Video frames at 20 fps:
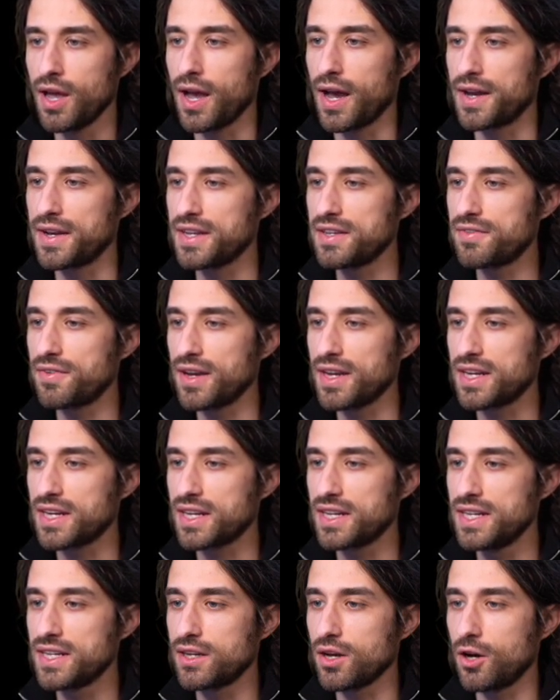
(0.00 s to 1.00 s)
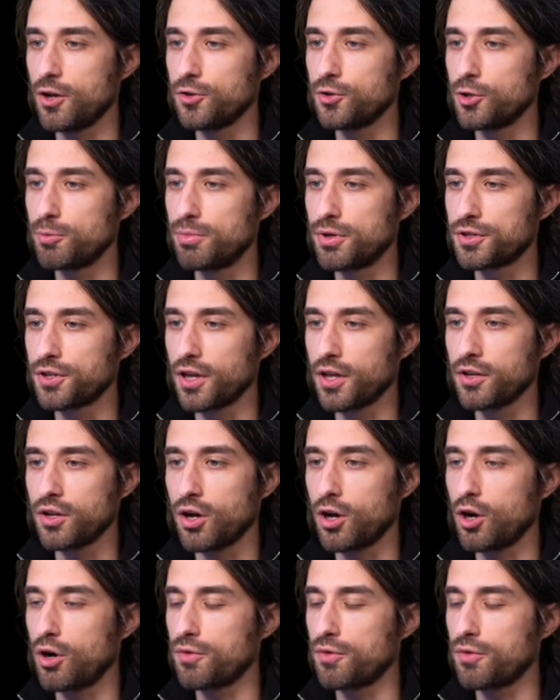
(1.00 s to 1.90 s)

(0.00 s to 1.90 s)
And if I click on the button,